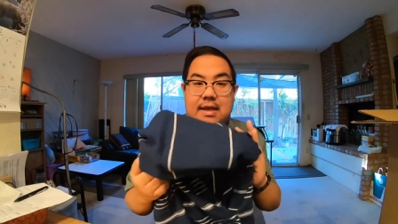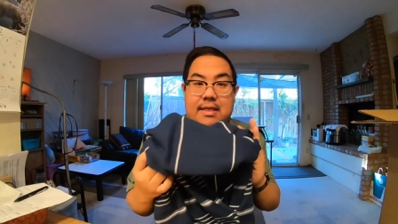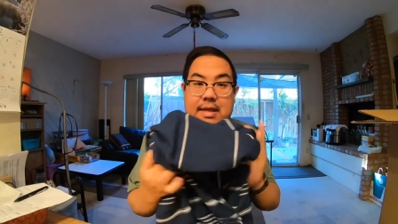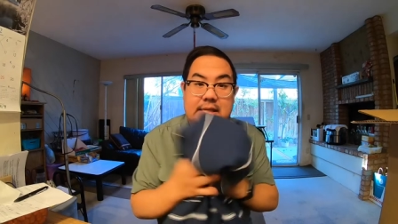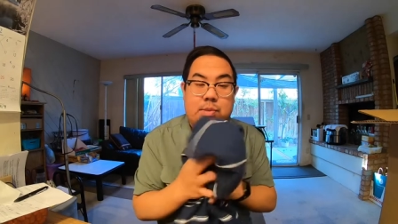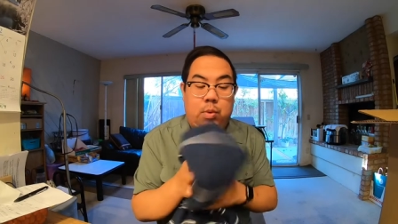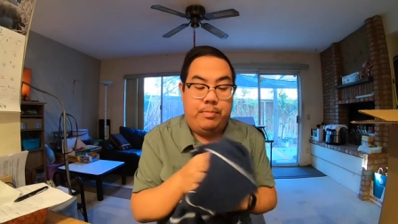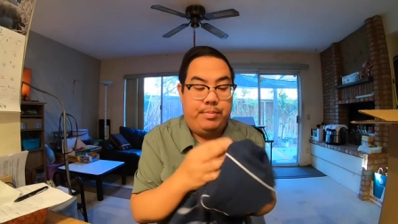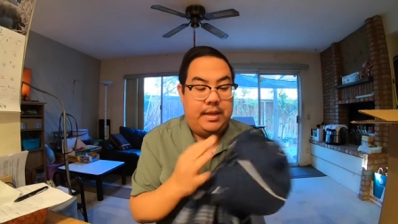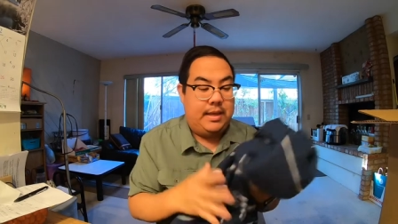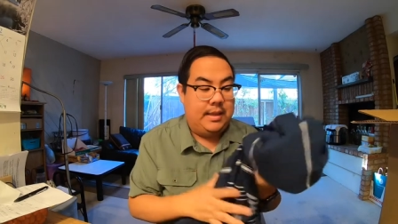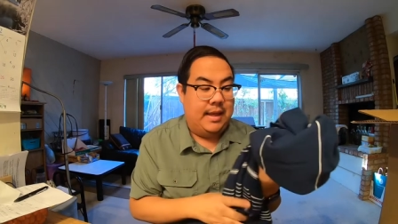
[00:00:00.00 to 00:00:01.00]
this will
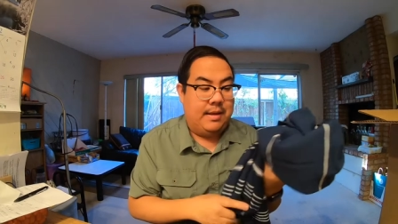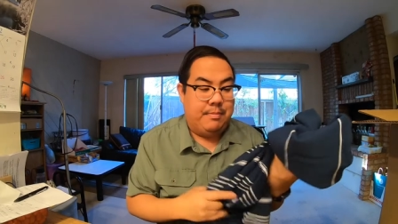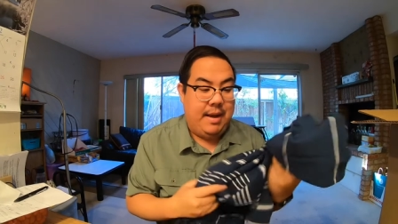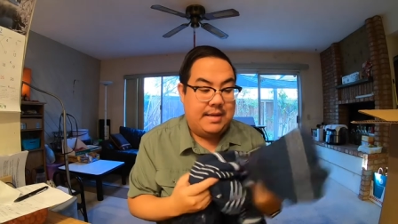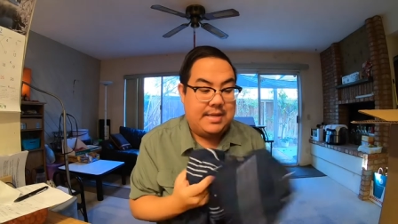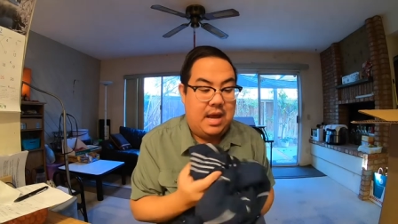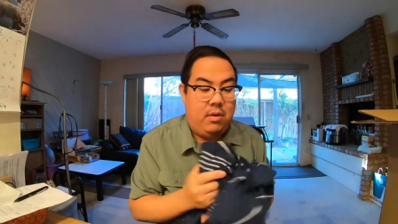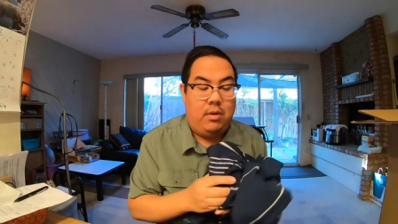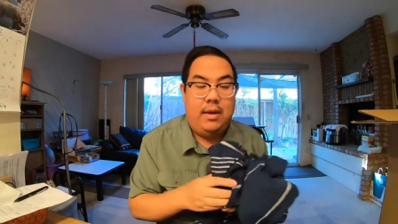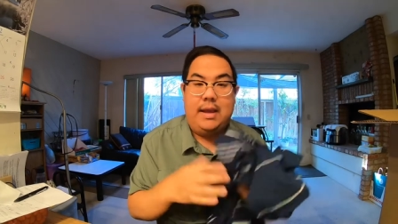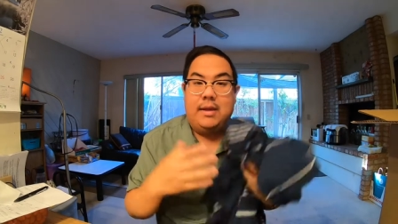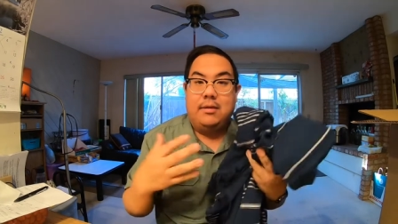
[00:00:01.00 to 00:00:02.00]
be like my
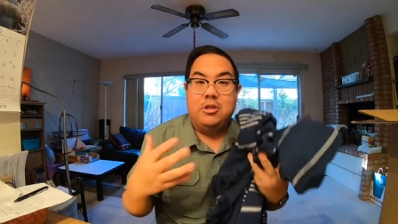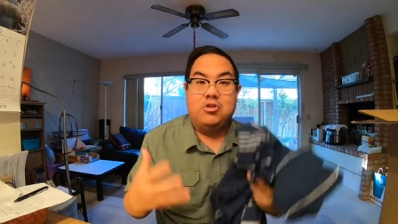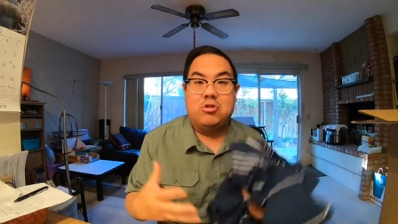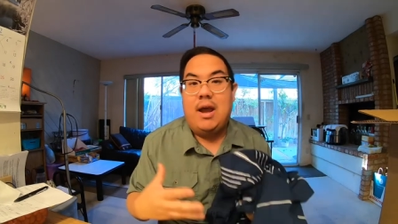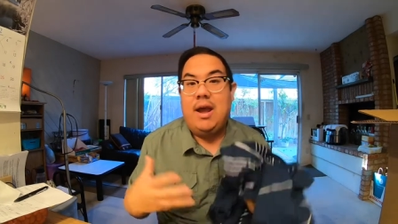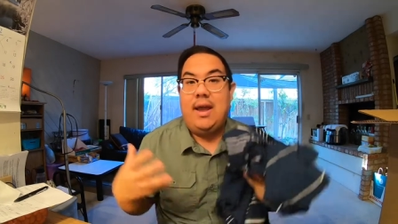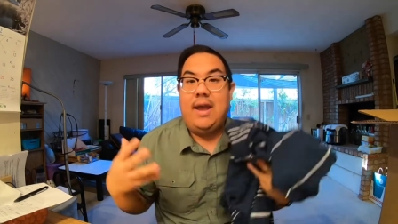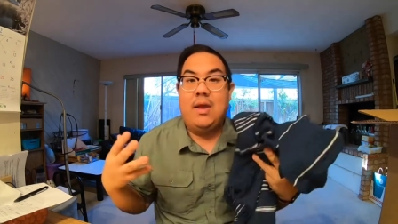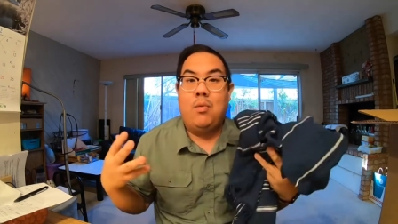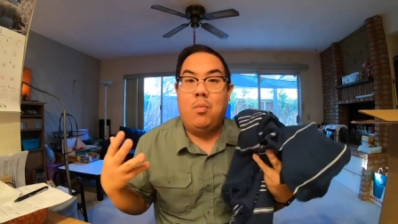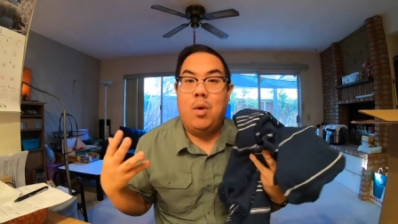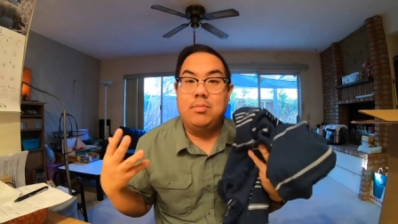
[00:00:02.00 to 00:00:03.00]
towel and it'll dry and it
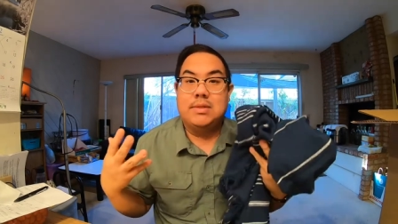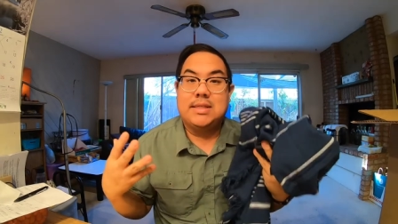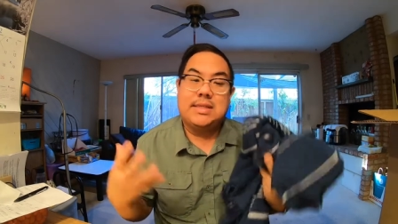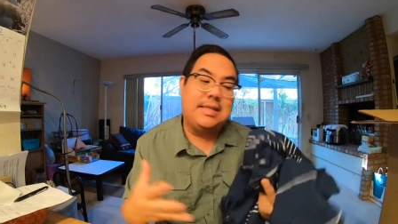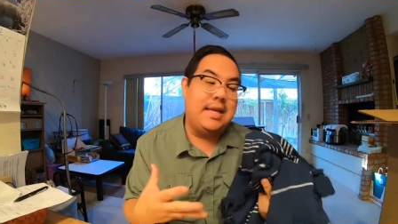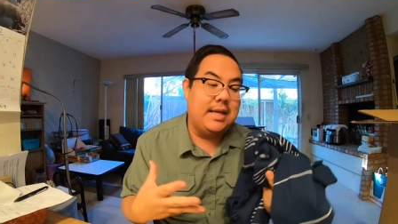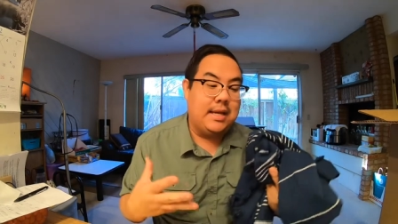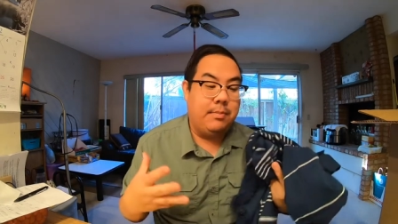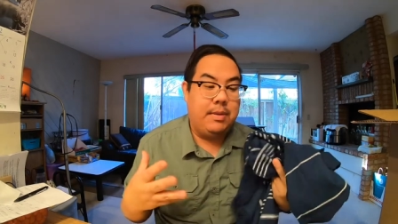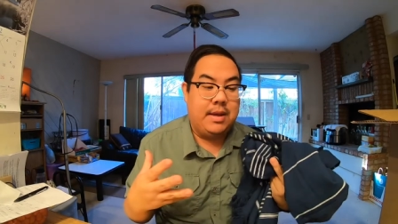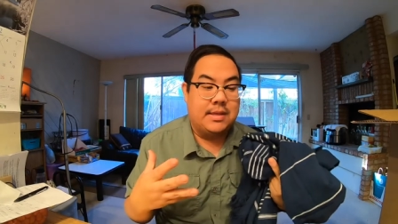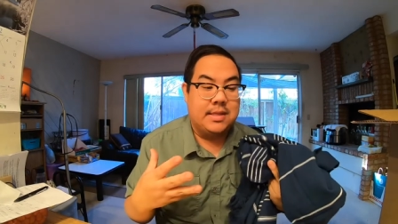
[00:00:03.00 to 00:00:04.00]
won't stink
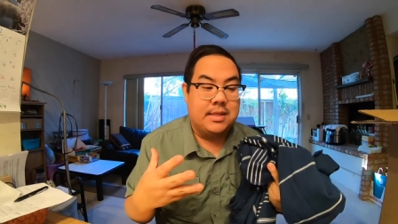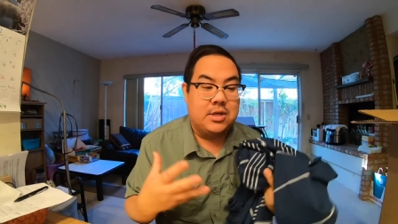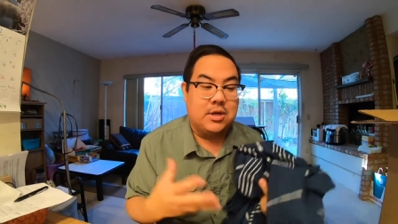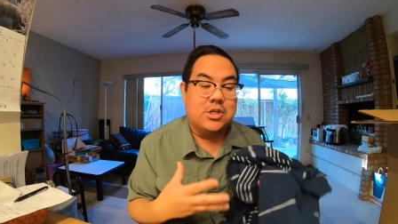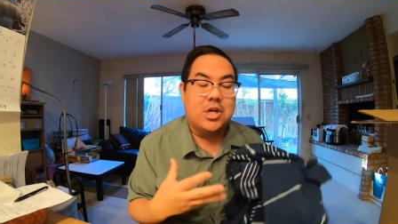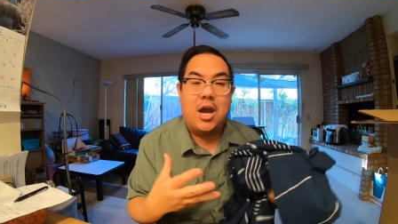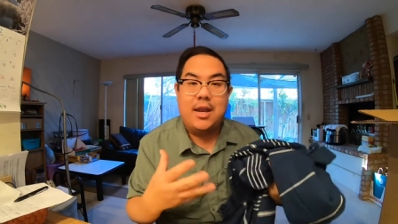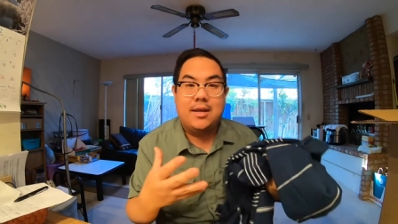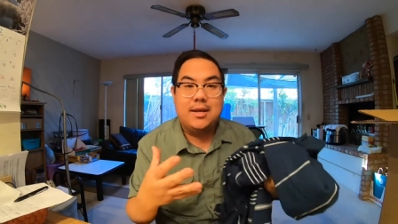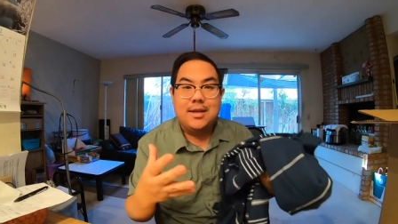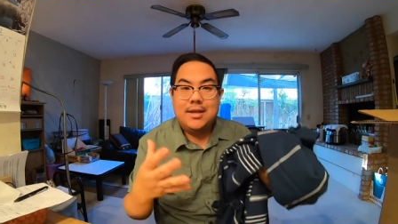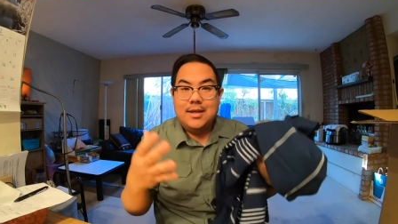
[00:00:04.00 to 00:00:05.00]
because of the Turkish
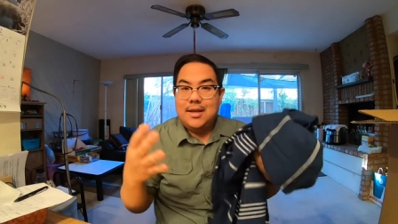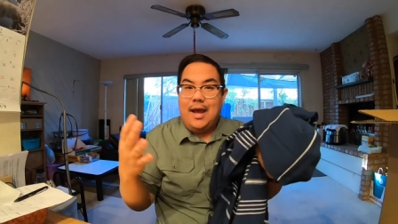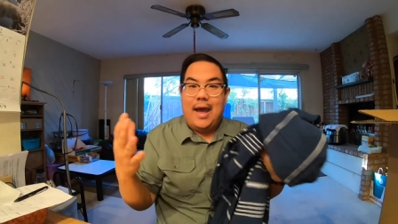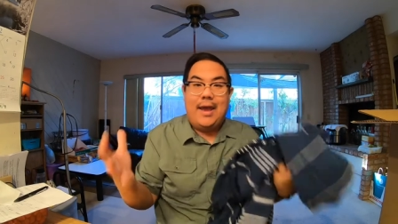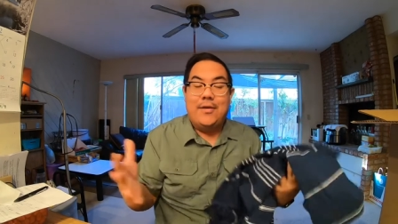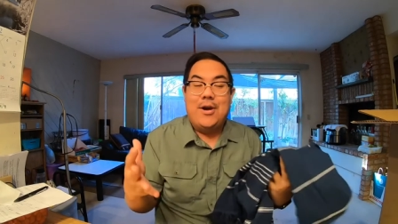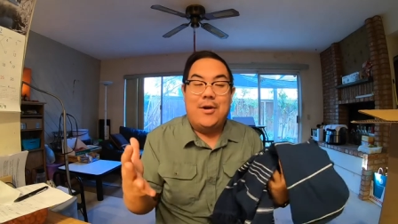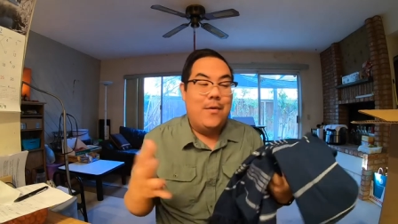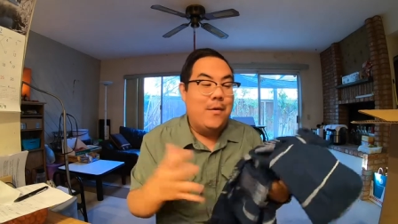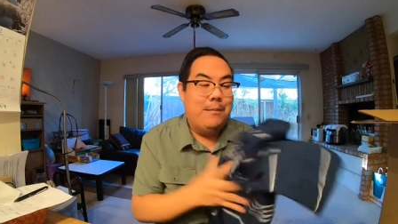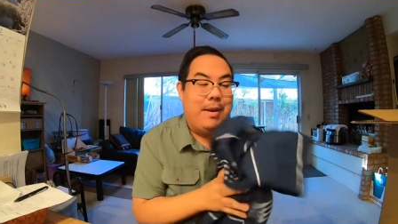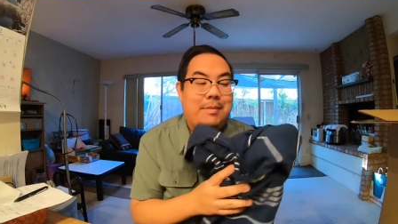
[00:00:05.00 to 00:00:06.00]
cotton. I don't know,
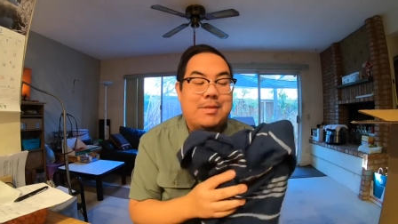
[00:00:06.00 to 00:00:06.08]
but I'm